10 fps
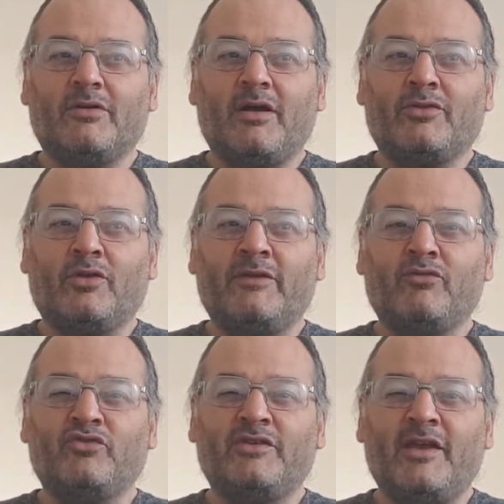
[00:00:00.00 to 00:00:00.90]
I don't know if it
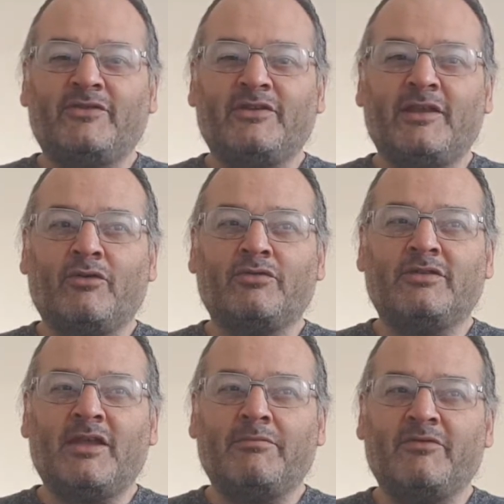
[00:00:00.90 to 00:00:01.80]
was yesterday or the
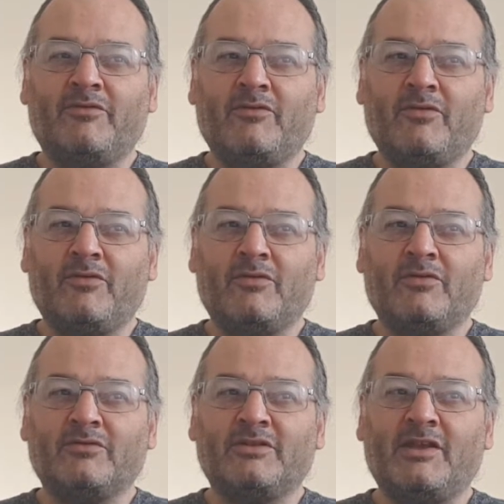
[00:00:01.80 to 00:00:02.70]
day before.
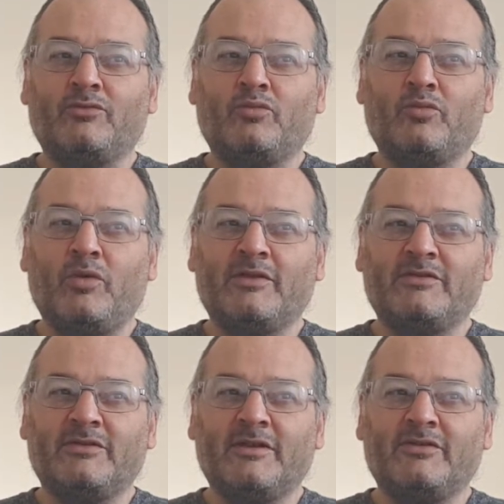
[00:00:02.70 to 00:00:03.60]
Today's
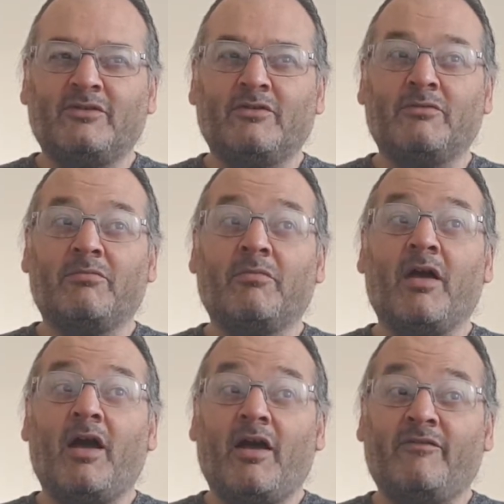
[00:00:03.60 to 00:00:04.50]
Wednesday, so
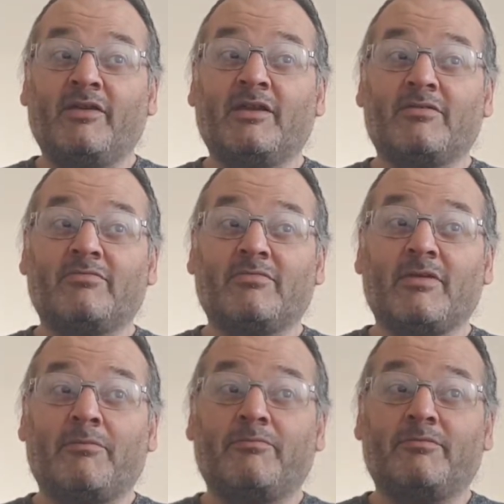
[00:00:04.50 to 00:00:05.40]
I think it
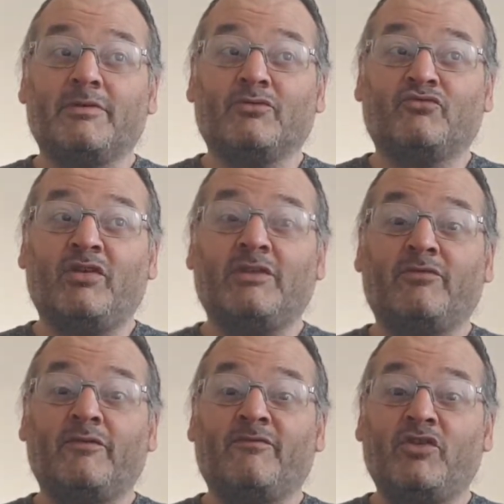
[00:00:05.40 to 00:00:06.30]
was ready
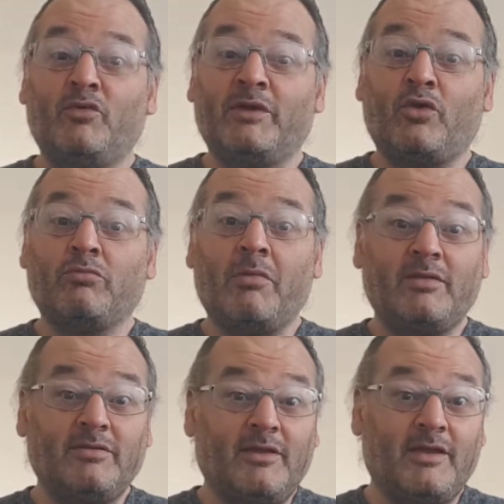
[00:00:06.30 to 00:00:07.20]
for viewing on
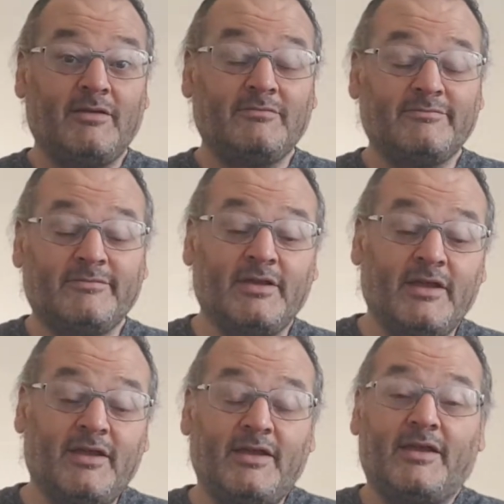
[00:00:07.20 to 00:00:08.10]
Monday,
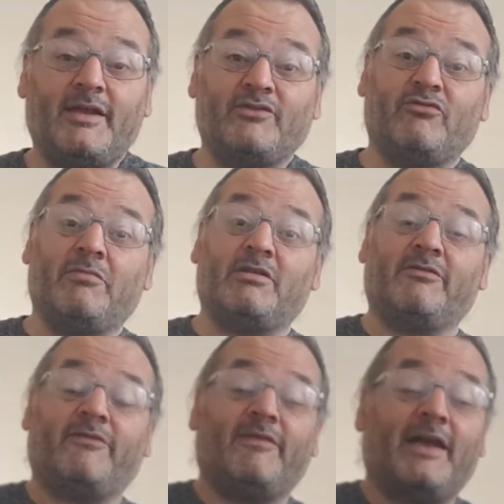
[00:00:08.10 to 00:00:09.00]
as a matter
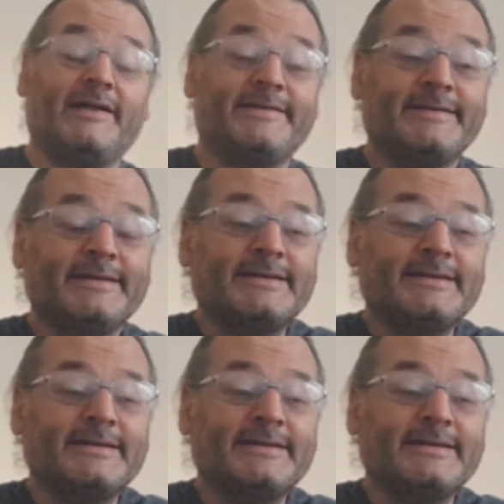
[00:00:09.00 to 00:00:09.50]
of fact.